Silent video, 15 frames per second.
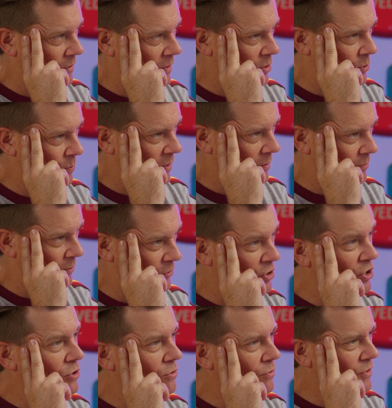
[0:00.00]
these people.
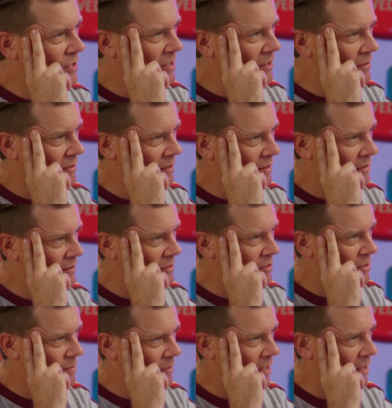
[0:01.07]
Do you think
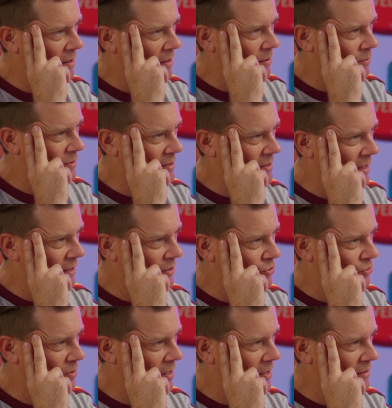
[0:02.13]
that Jim Carrey was,
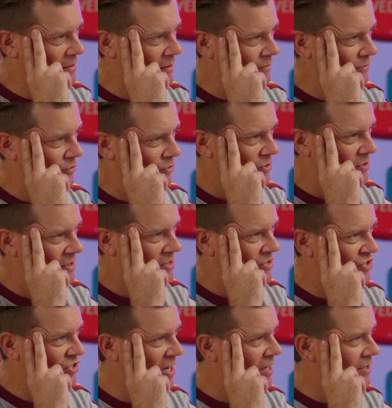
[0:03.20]
like, trying to
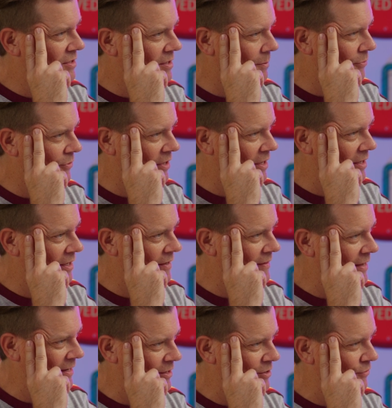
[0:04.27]
say something
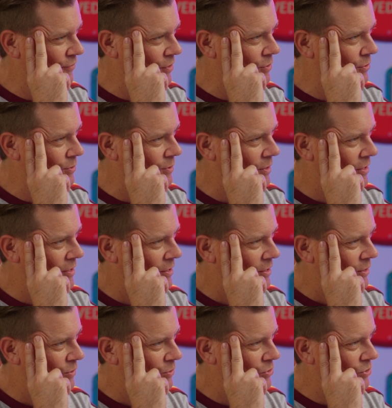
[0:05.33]
in that interview?
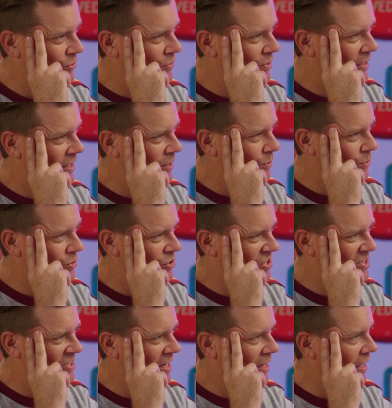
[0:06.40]
Do you think he was
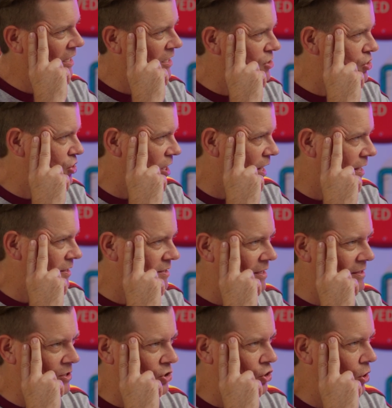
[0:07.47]
just saying it in
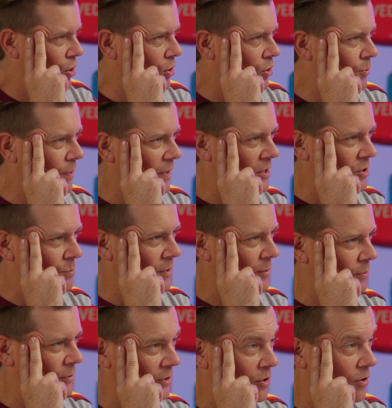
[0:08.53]
jest as a joke because
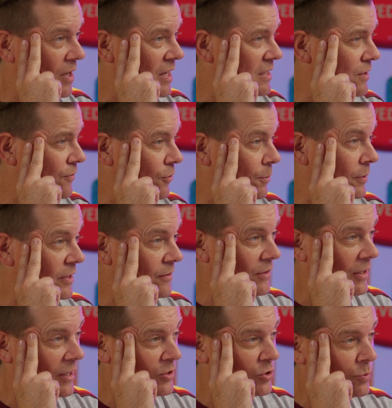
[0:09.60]
people are crazy for
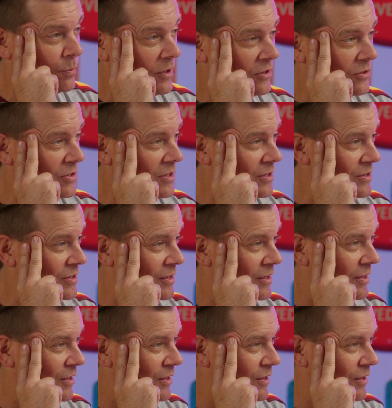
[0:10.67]
believing in conspiracies?